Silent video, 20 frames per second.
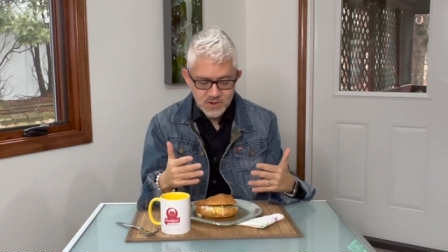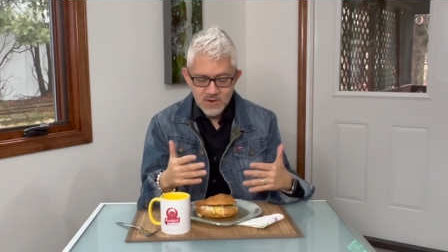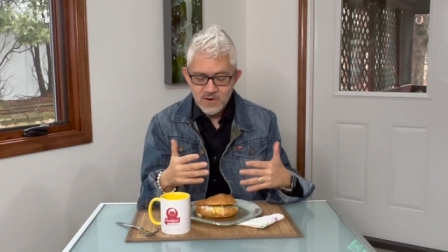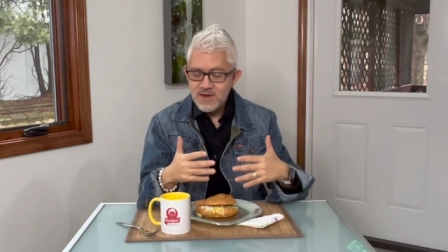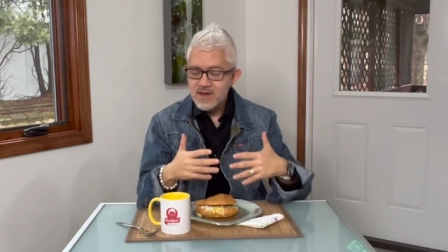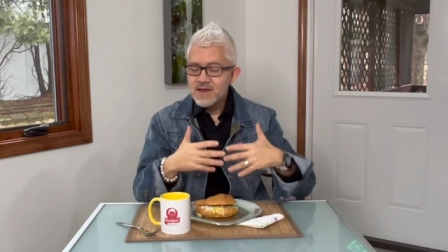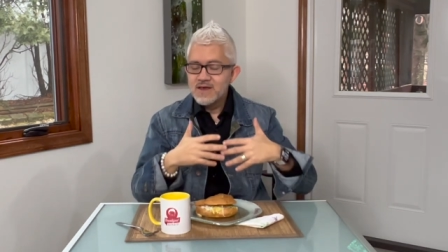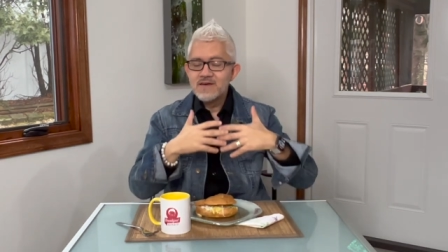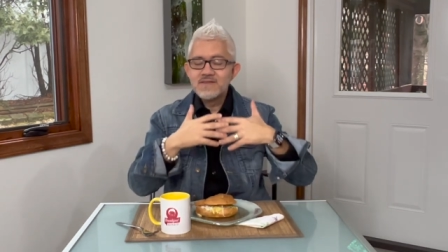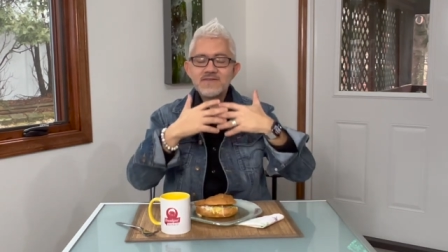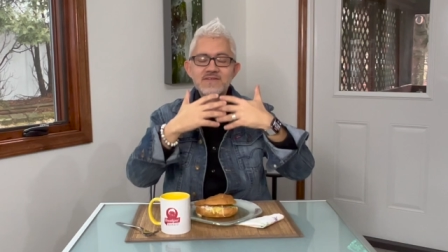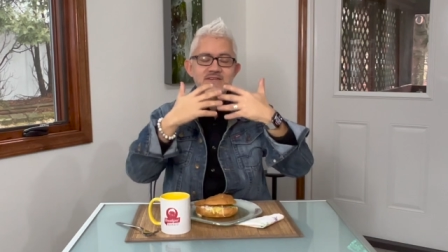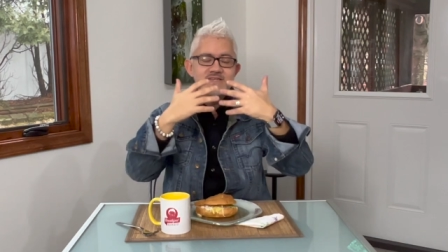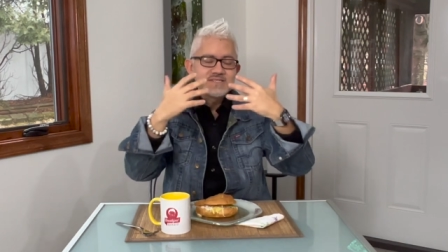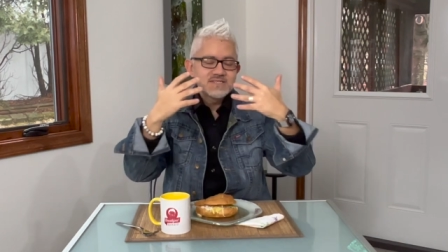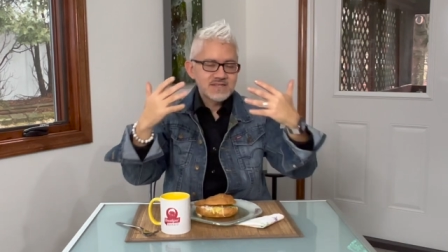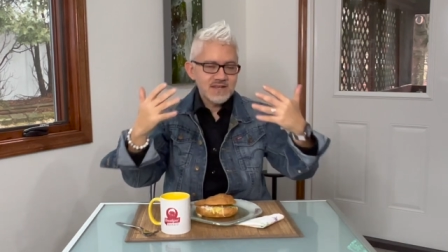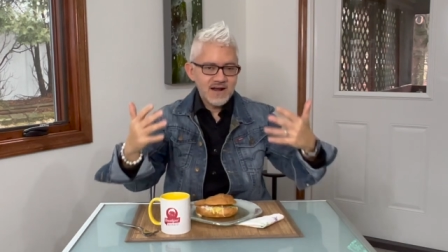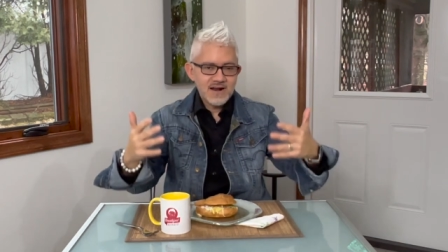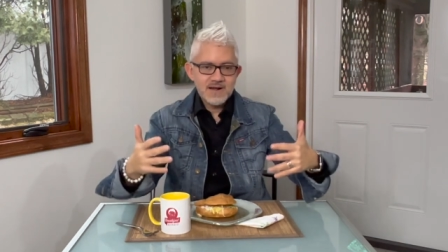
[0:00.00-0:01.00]
So
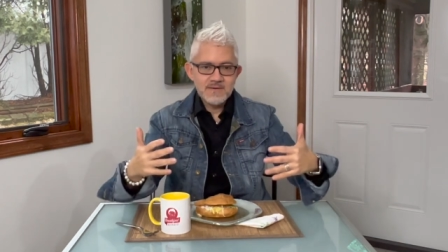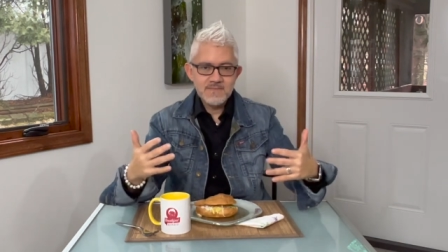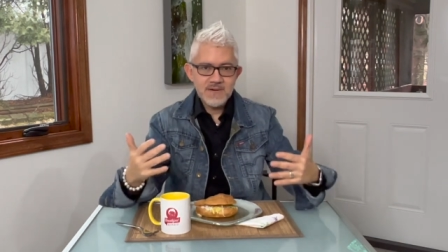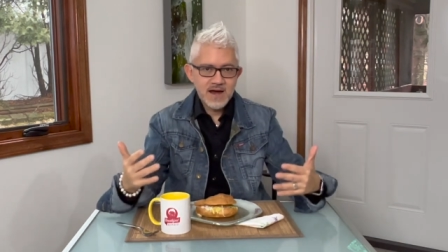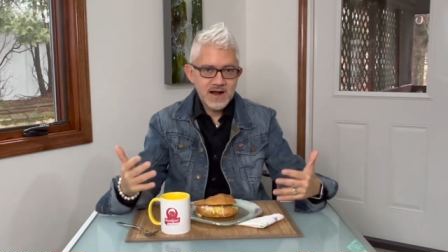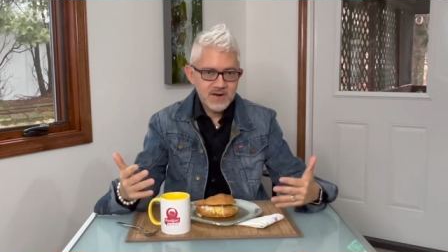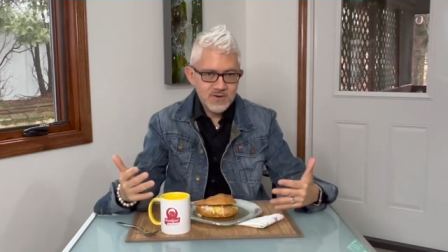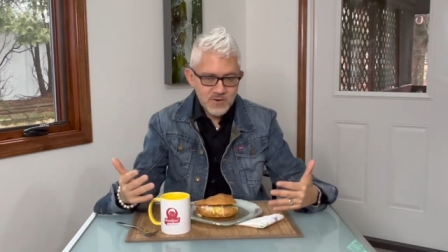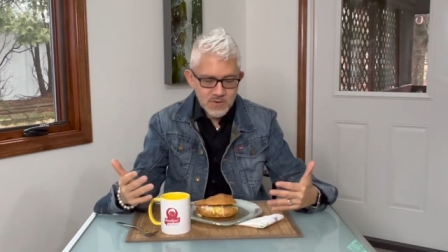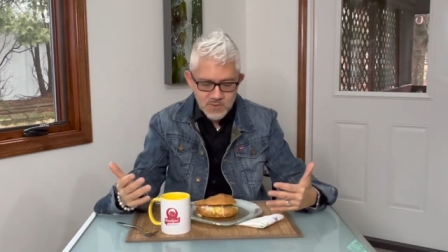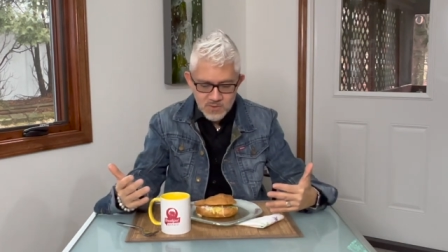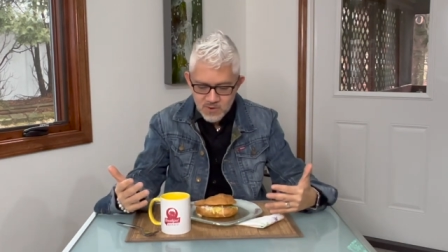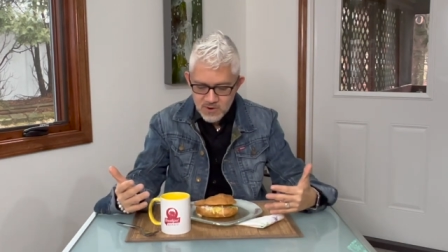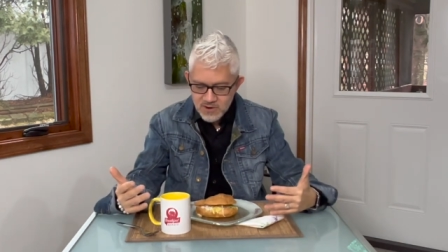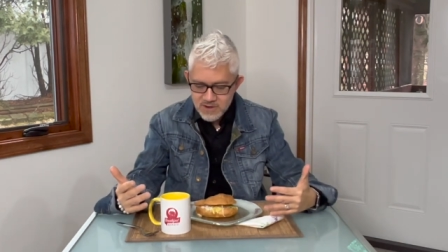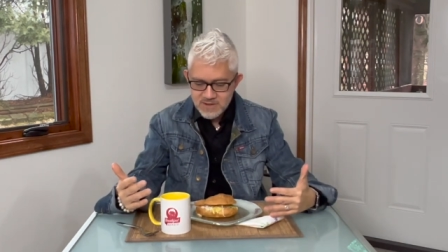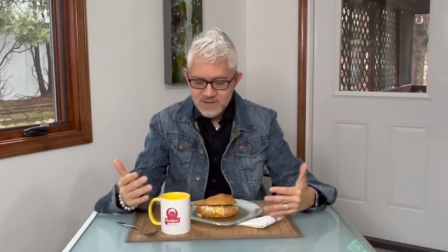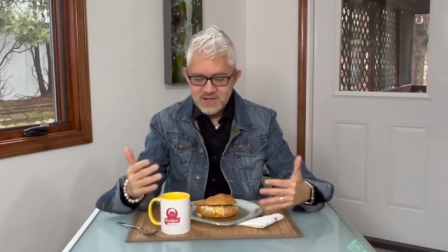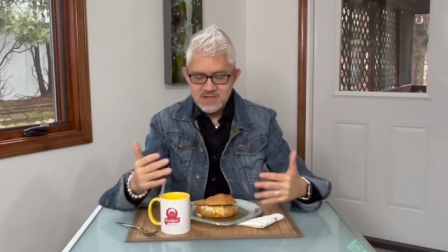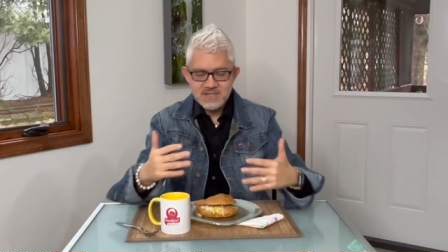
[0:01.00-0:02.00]
they start a body of
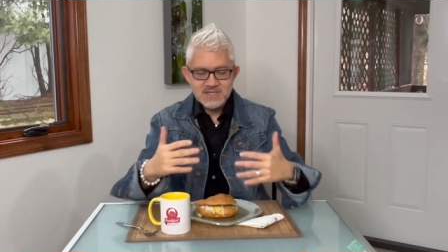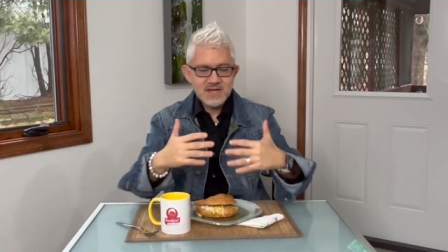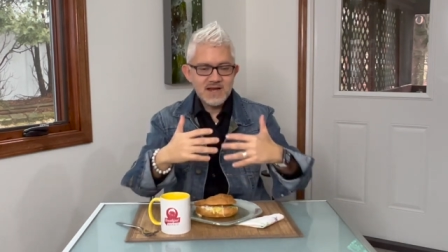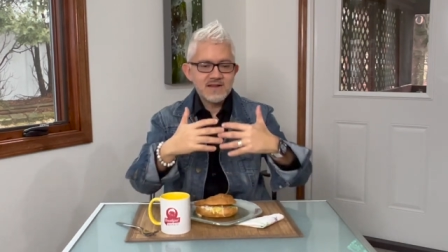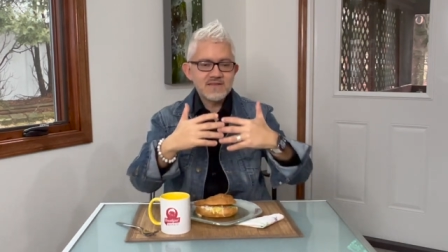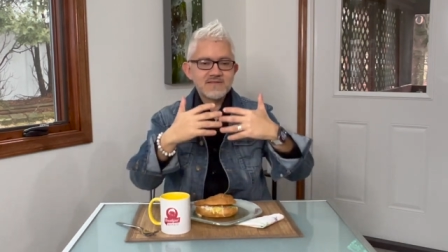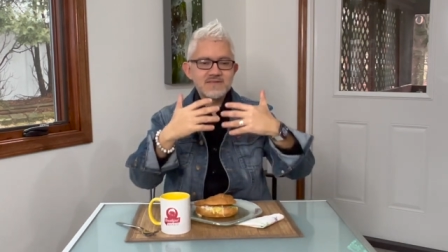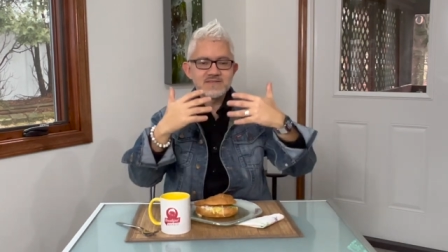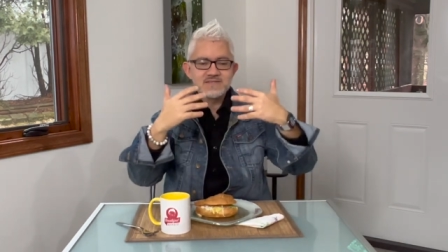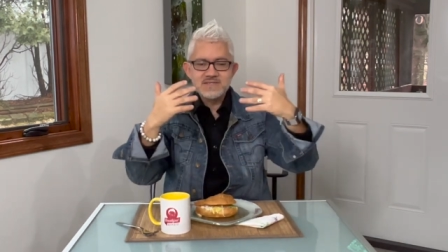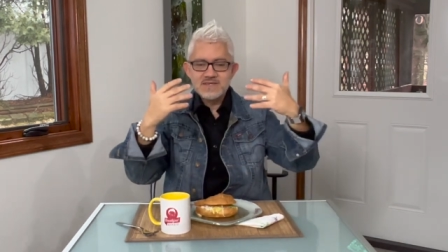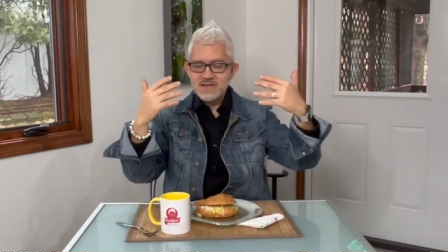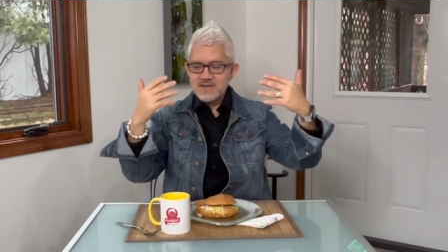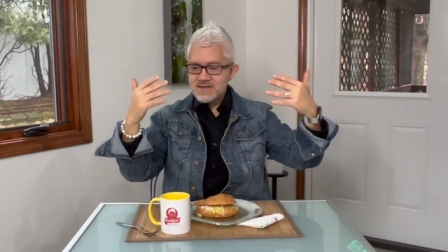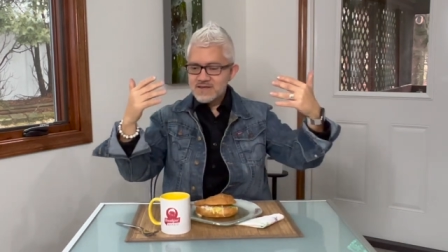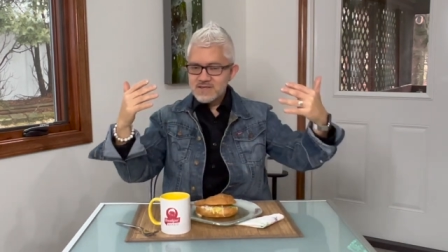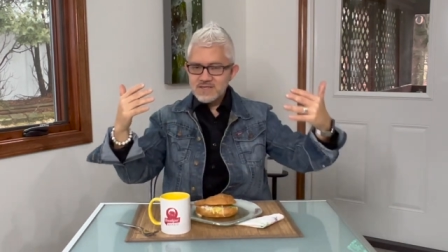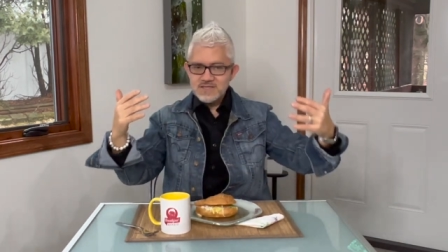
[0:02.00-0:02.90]
work, they start this